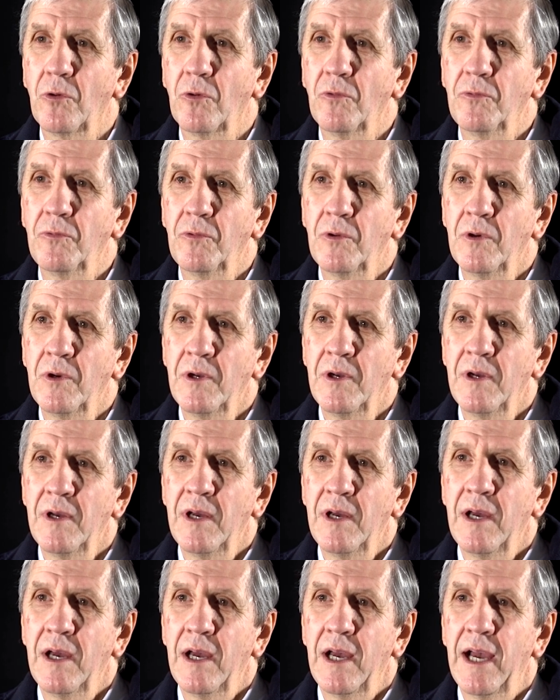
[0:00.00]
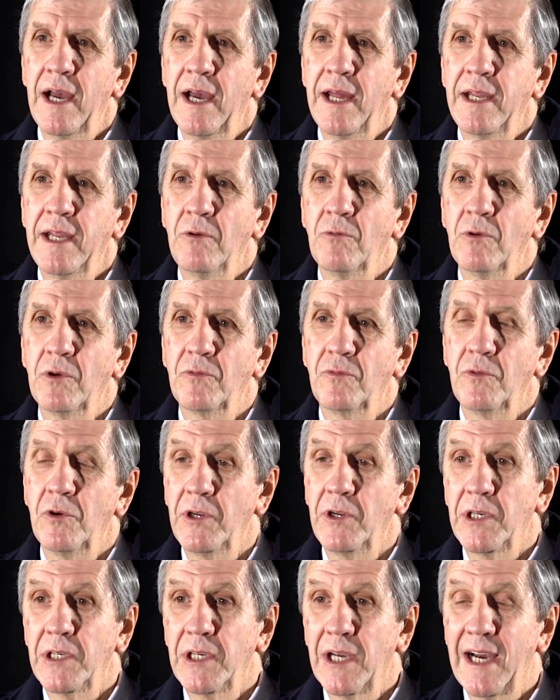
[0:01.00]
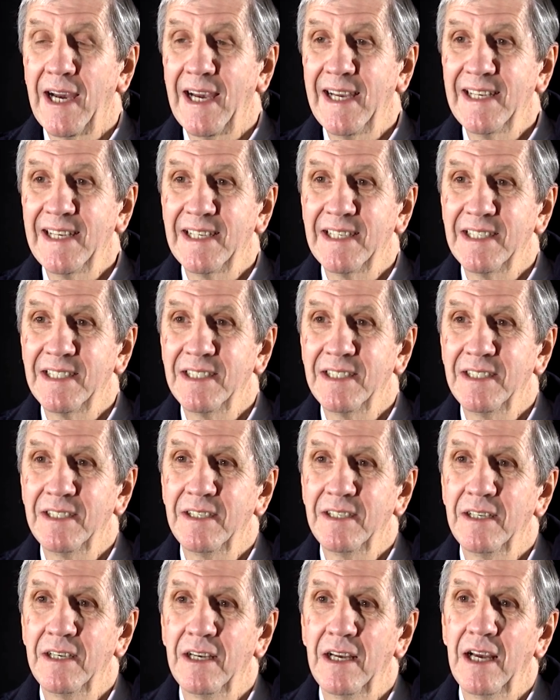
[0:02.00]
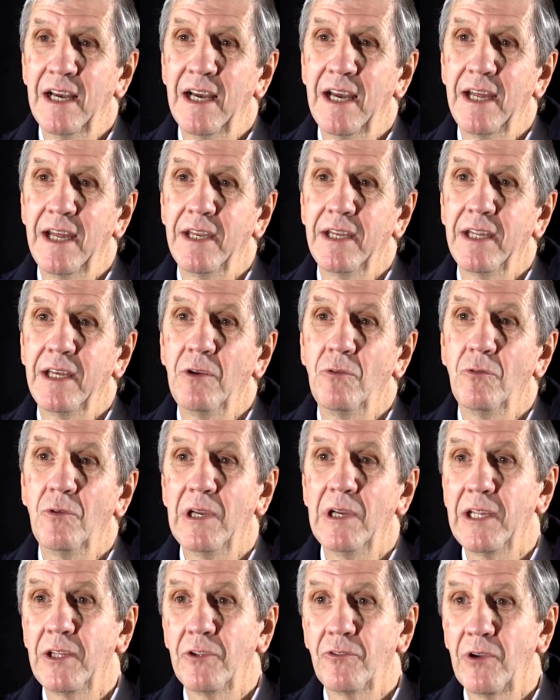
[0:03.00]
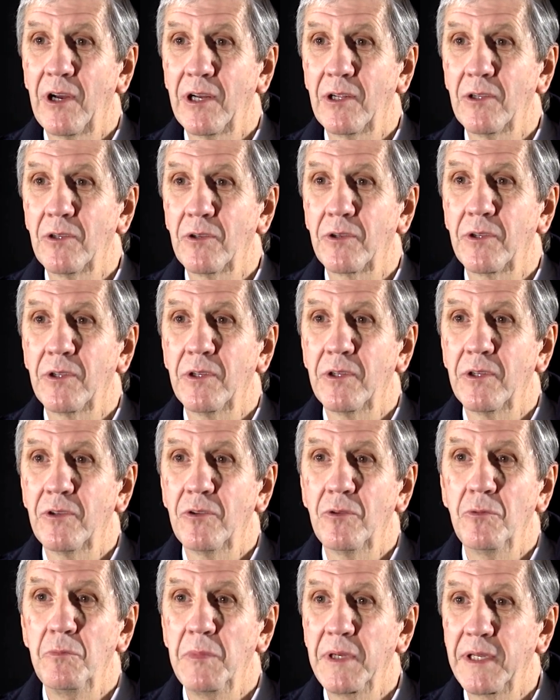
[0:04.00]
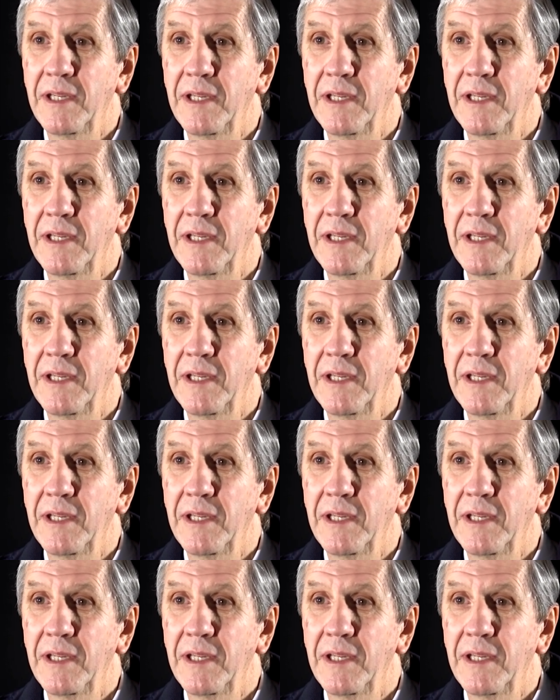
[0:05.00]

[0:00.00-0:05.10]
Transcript: off and he was very shy and he really struggled to meet